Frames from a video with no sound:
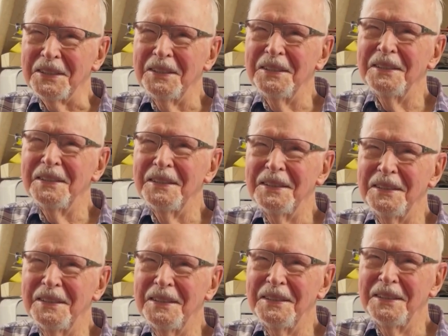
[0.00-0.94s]
maybe that's where
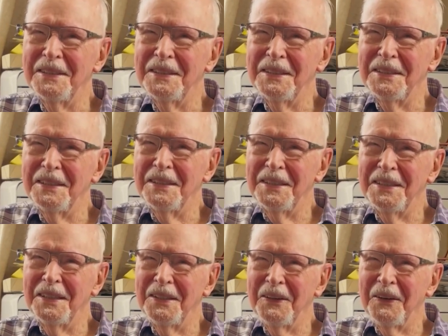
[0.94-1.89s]
some of what you're
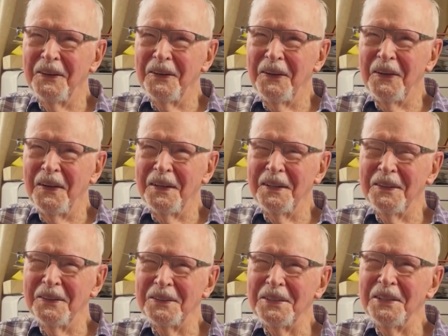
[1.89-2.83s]
thinking's going.
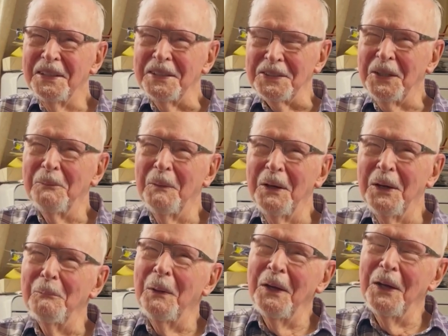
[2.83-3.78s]
Yes, I'm
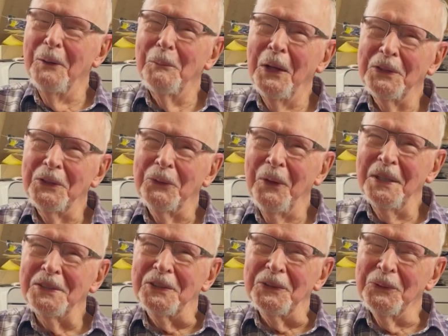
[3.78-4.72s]
not
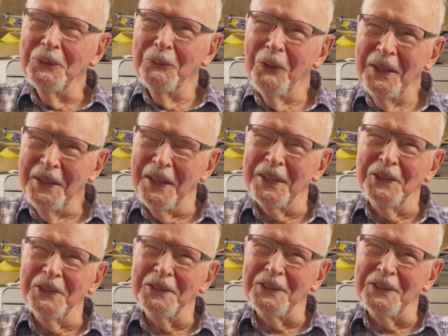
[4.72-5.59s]
quite sure why I chose